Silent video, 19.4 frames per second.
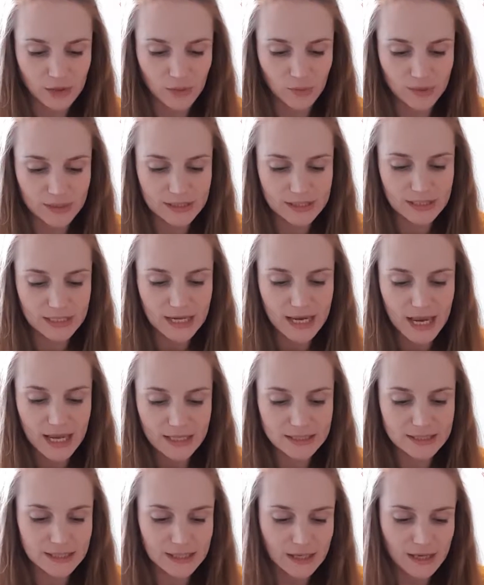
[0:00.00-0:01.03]
you want to
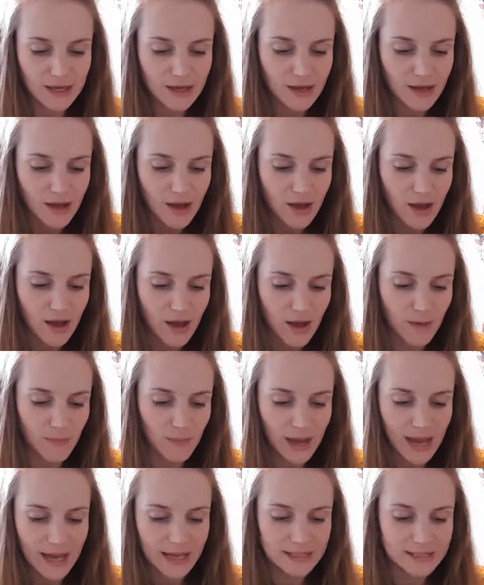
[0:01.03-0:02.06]
knit
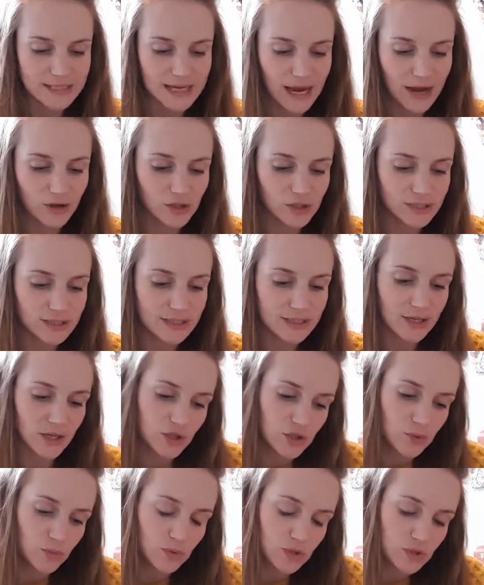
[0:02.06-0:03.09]
and how you
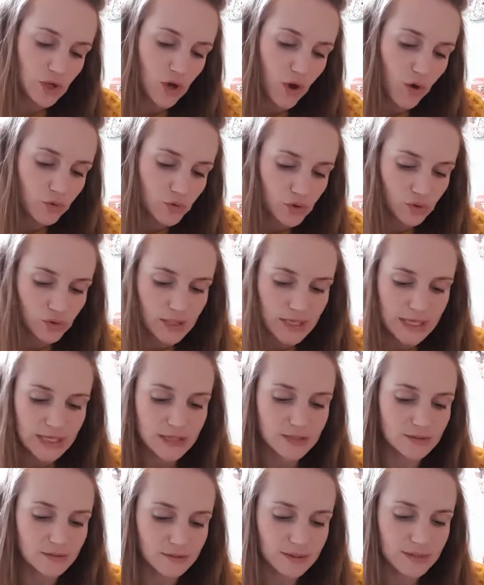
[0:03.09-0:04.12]
decide you want to hold your
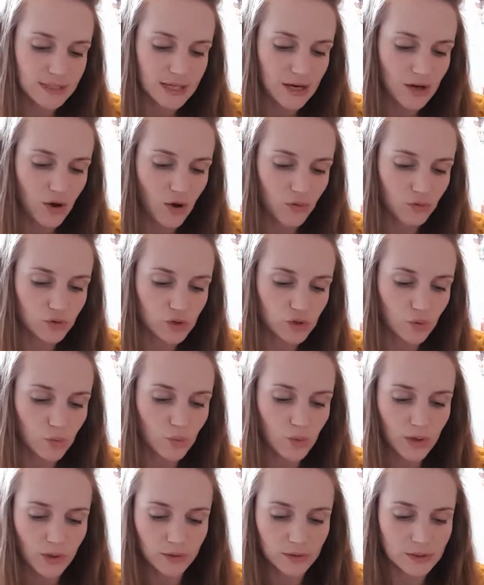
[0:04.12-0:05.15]
needles and hold your
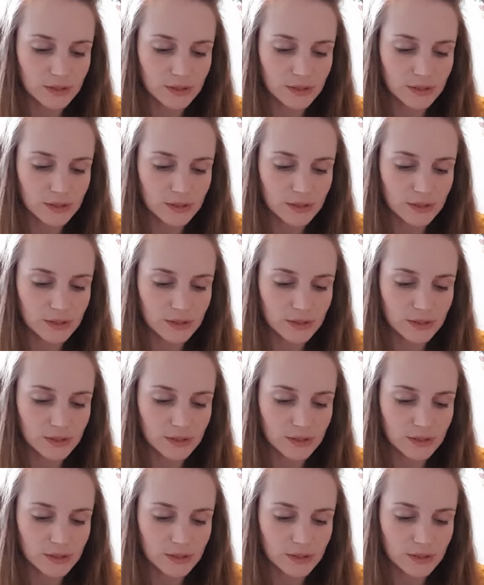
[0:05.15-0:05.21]
wool.